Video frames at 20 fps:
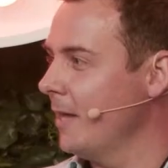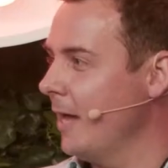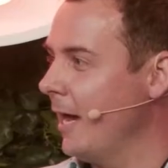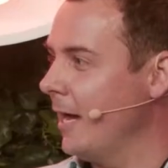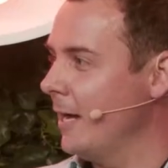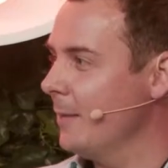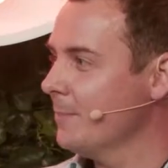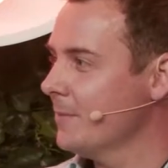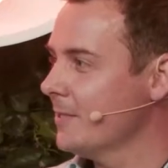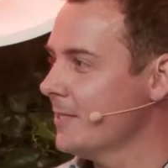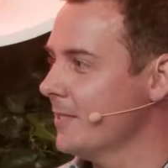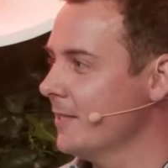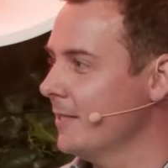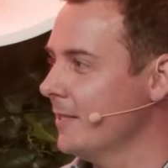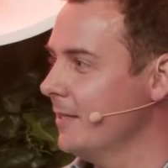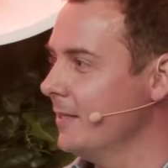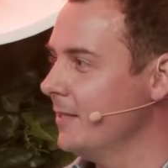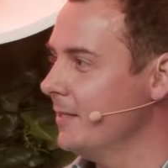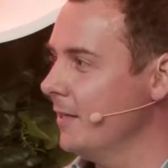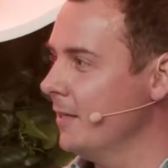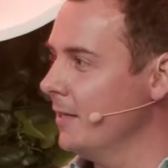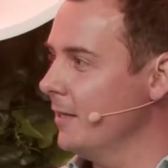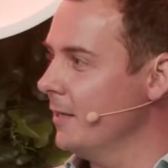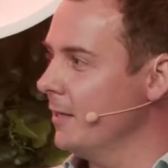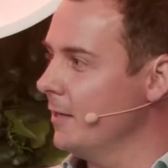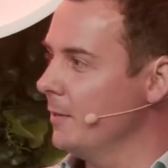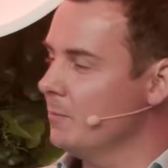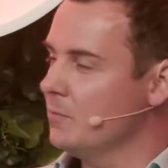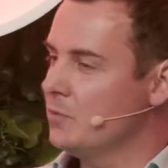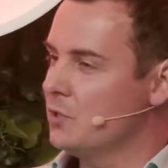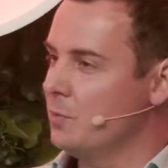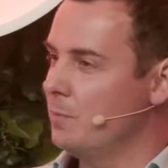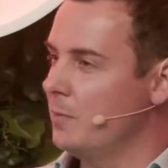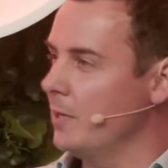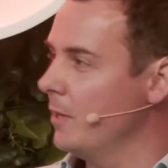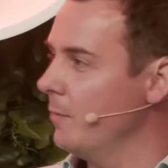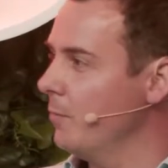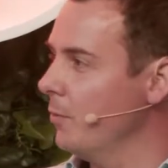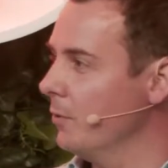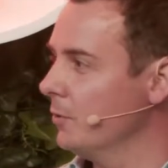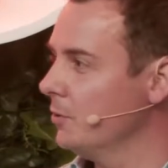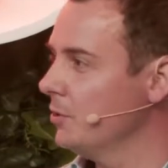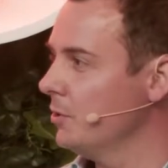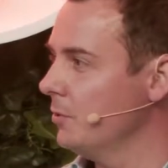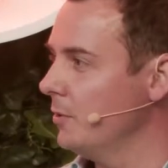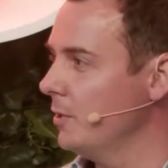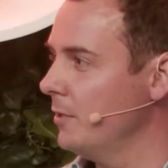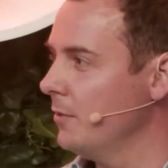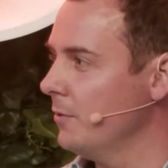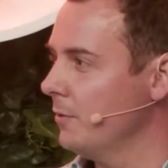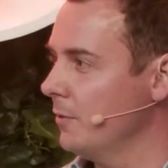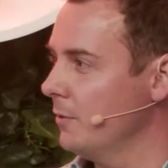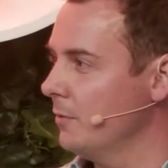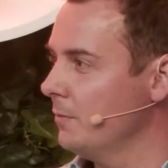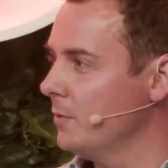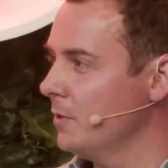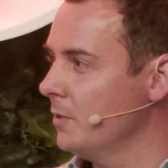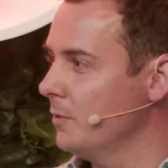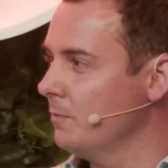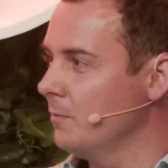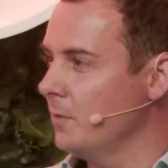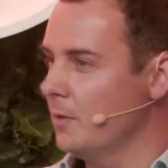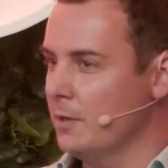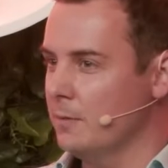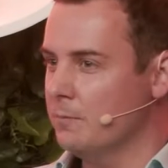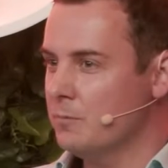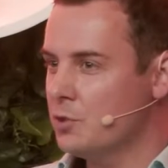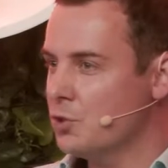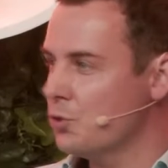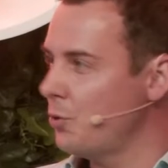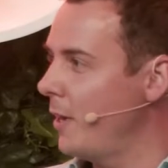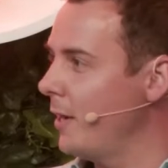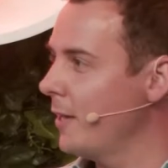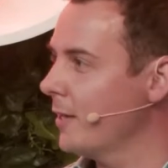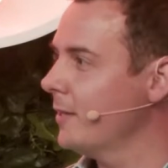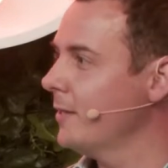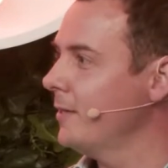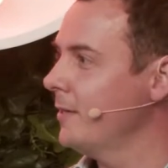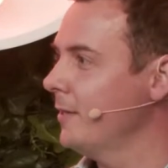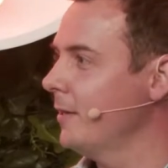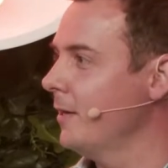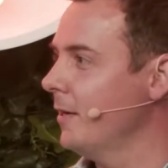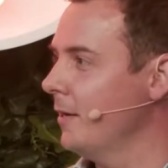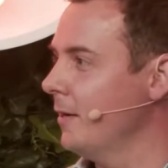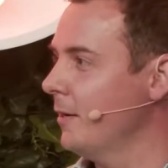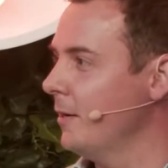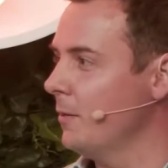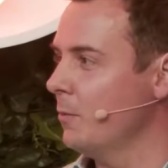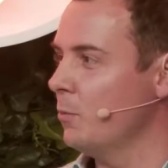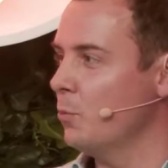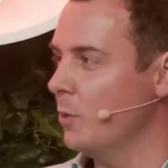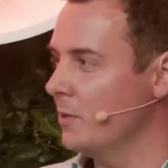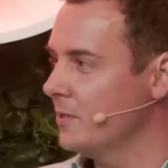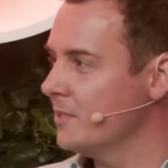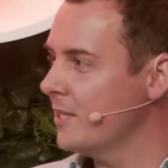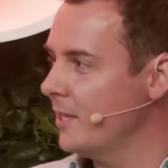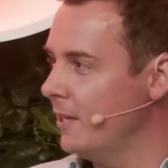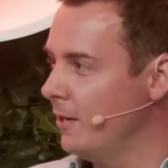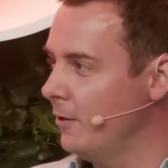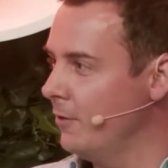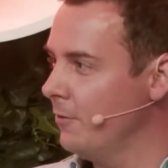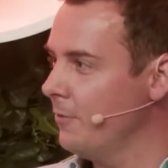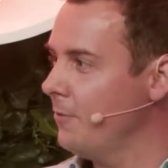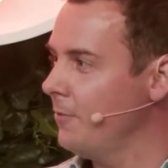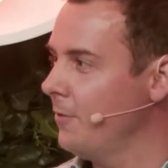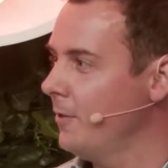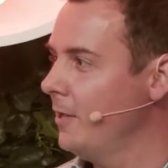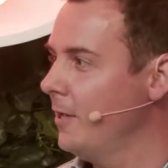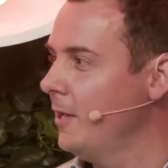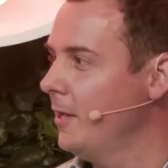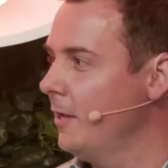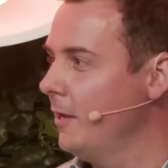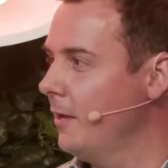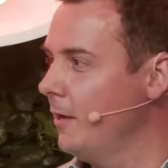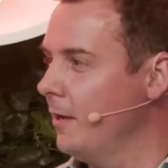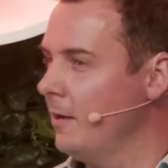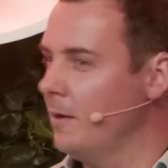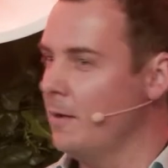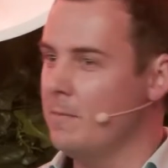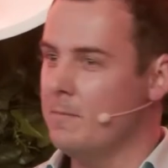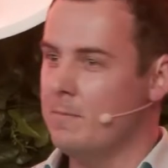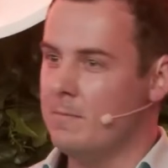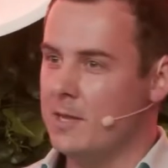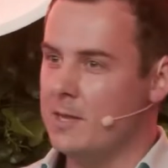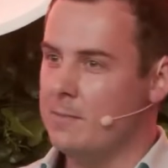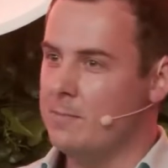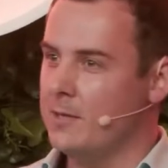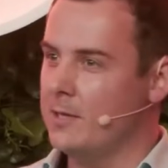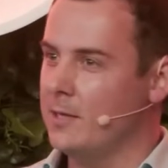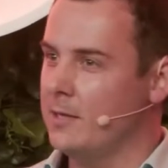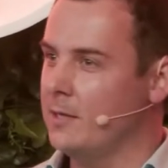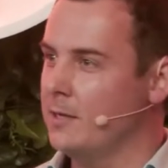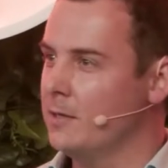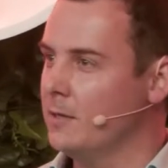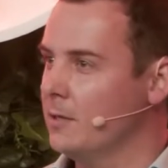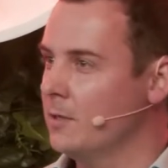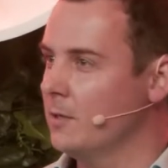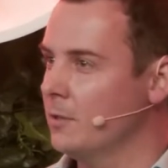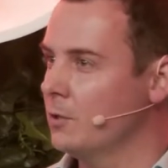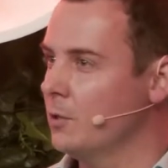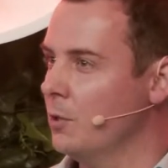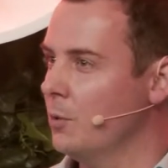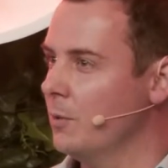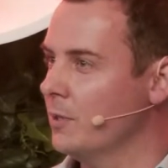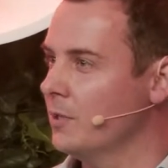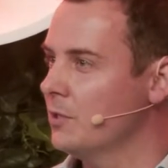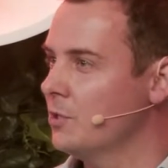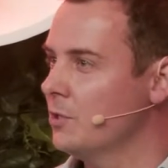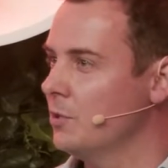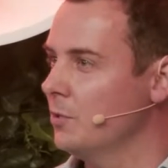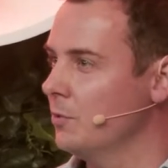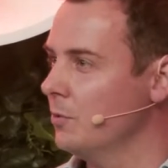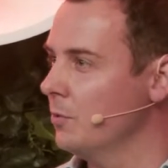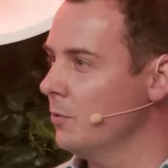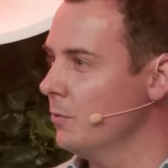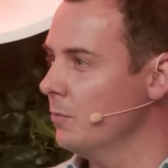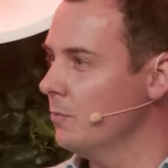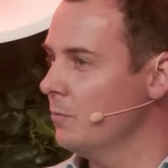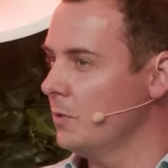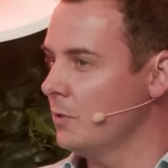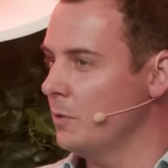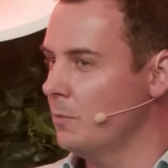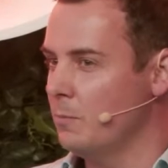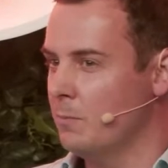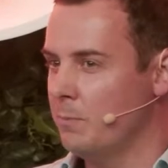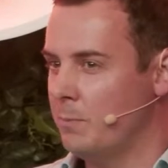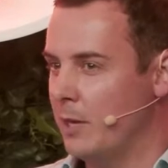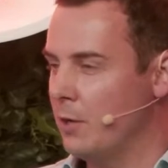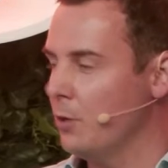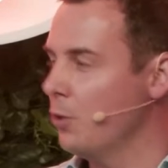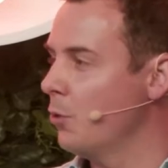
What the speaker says: apps, and to be able to either track one's health, maybe going to better